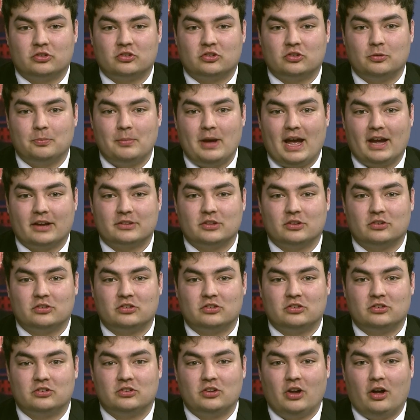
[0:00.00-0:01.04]
smack the
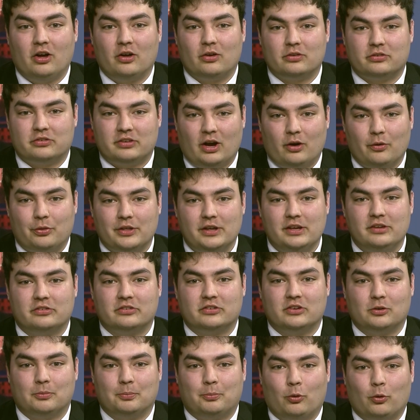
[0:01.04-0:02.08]
so
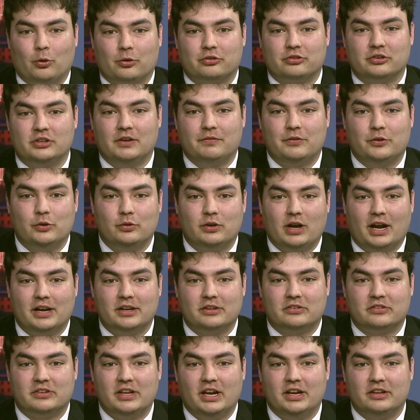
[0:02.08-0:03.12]
southeastern portion of the United
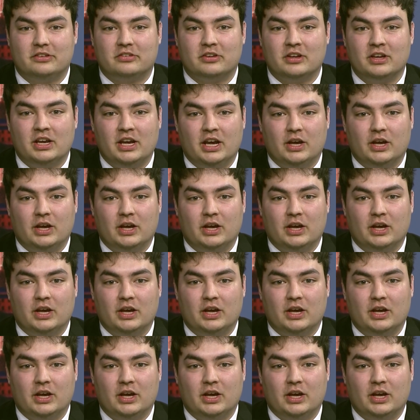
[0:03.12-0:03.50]
States